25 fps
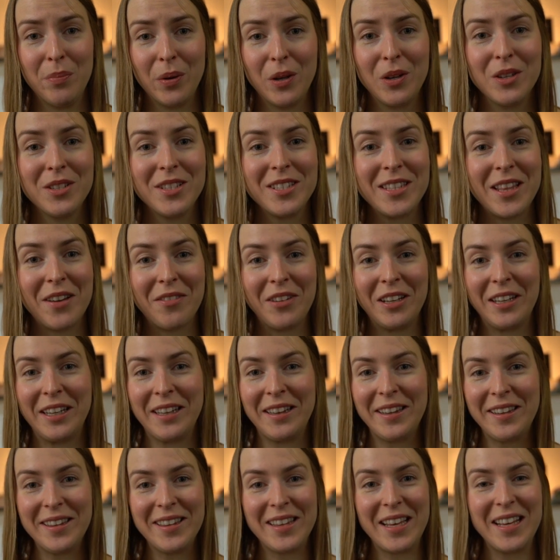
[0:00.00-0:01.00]
because there are
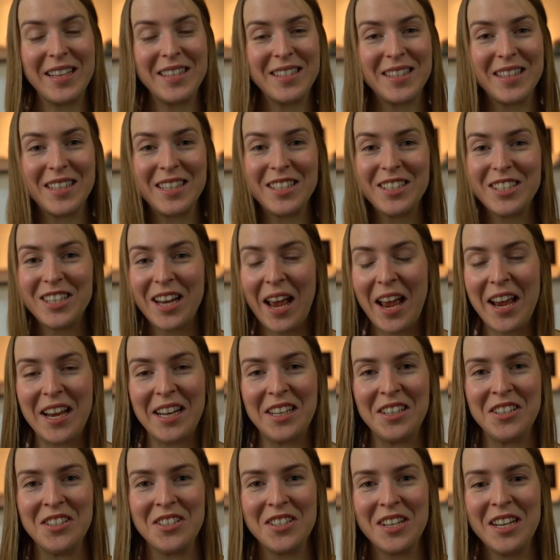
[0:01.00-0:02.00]
little things that
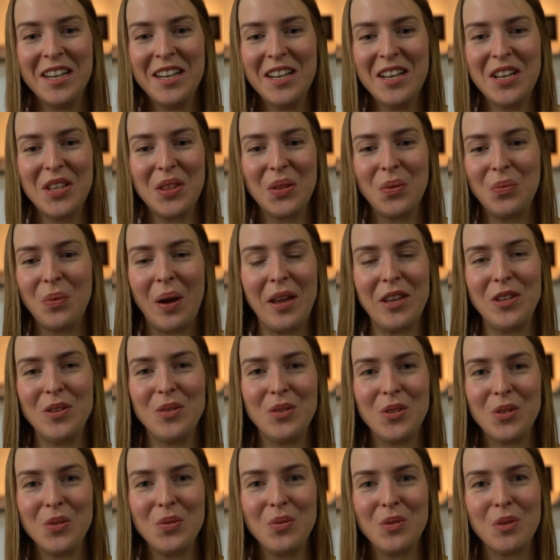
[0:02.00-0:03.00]
change the way
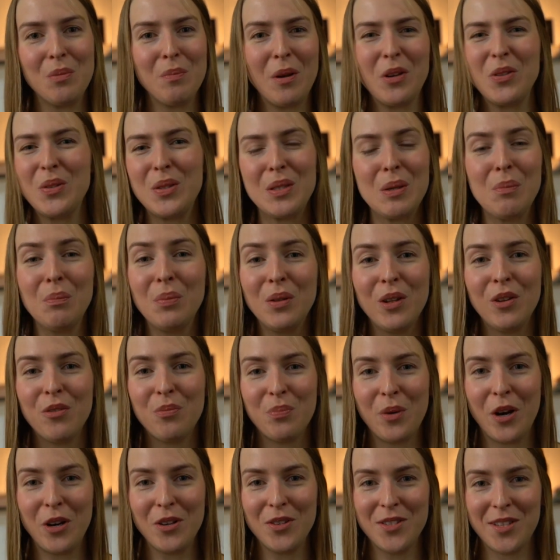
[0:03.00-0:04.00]
you do the most simple
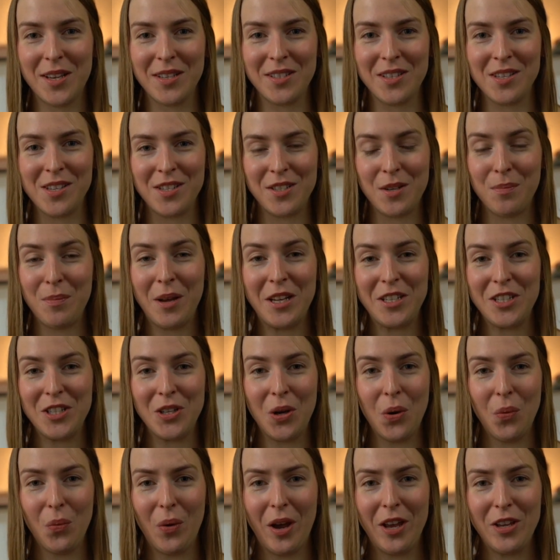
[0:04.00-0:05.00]
of processes
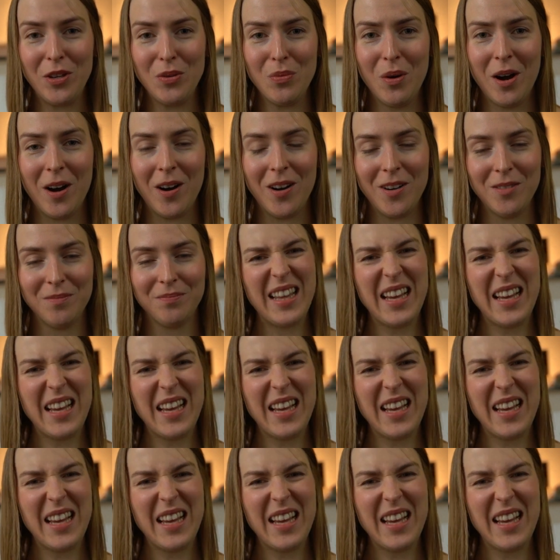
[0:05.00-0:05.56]
depending on where you are.